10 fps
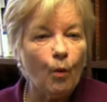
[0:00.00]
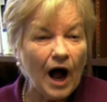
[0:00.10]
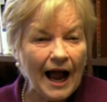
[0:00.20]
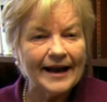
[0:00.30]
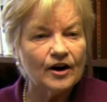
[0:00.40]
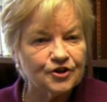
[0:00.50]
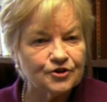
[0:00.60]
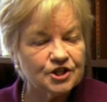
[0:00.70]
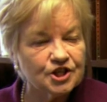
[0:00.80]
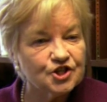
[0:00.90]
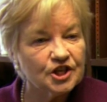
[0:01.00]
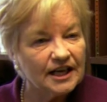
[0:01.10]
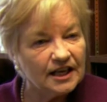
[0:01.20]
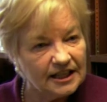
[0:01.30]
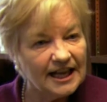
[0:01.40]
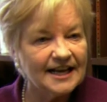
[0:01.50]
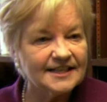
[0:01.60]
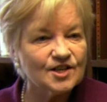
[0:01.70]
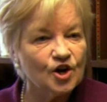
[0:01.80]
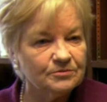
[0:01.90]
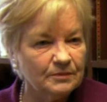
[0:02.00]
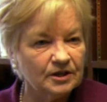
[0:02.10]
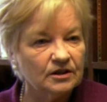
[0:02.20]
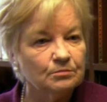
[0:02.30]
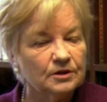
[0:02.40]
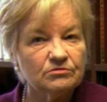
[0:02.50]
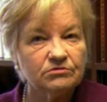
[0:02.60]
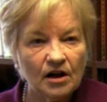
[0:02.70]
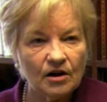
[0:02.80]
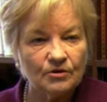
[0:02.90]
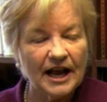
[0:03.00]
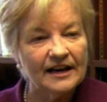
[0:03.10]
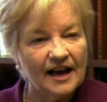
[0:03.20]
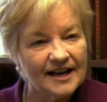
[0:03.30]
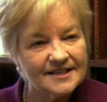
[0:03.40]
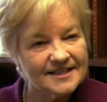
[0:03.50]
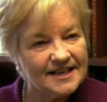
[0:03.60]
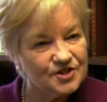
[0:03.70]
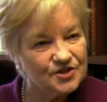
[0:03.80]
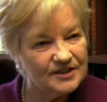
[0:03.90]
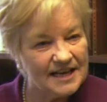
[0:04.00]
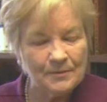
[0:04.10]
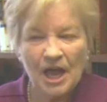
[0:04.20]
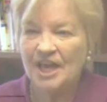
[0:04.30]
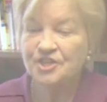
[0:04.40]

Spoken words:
why are you teaching a class on Marilyn Monroe? And I say to them,